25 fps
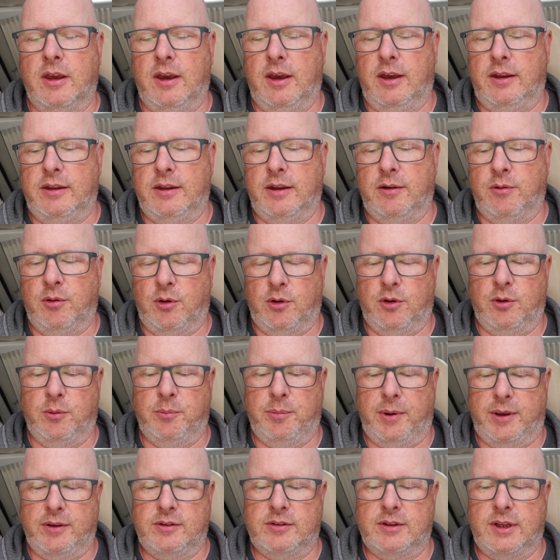and they're all
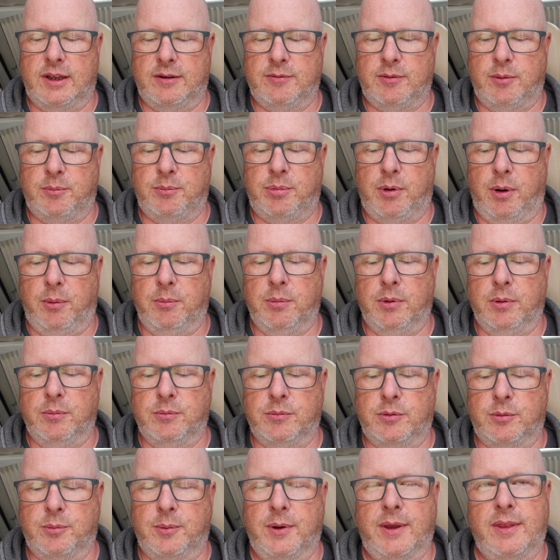basically having
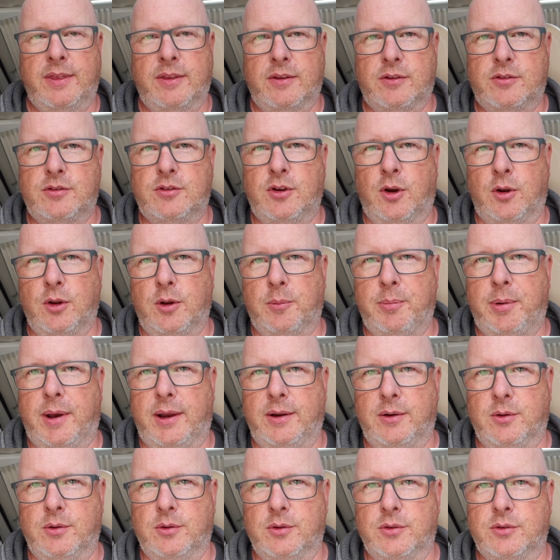problems with solar
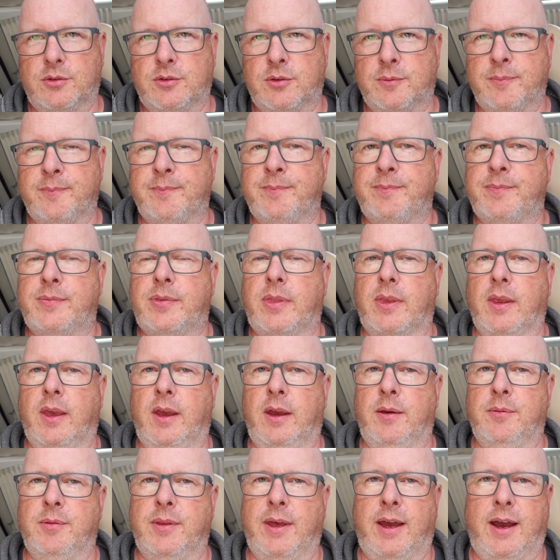panels
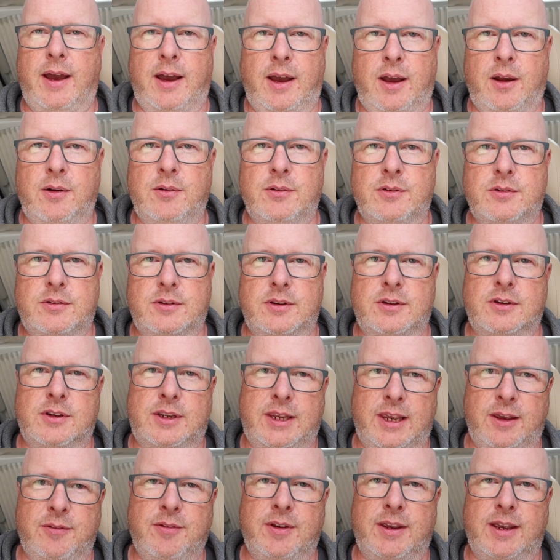that aren't
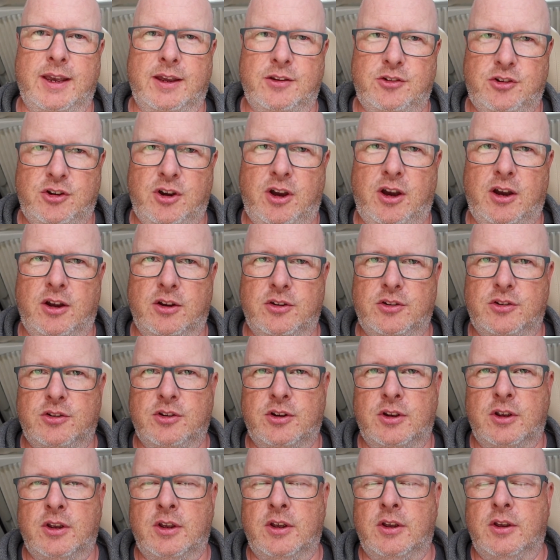giving a
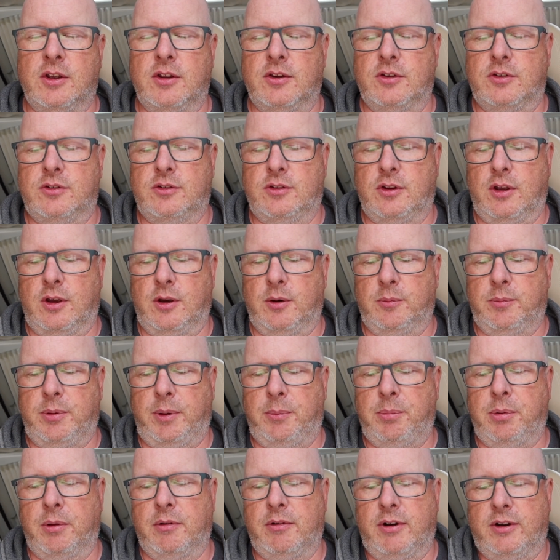charge. So
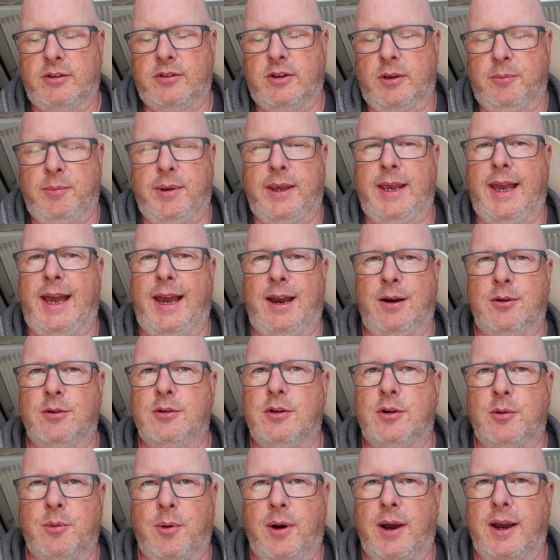people are asking me,
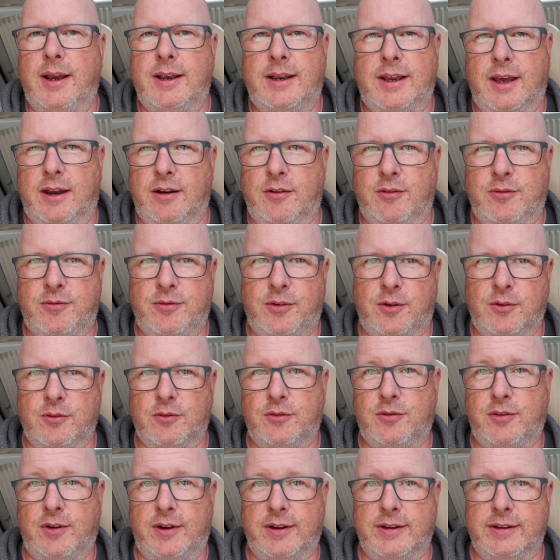how do I kind of
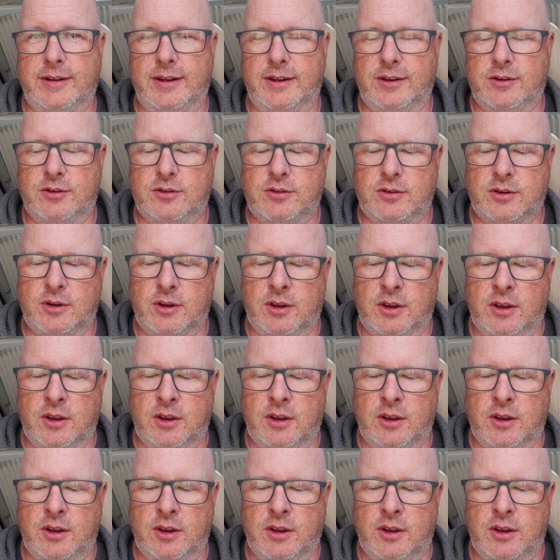fault find this?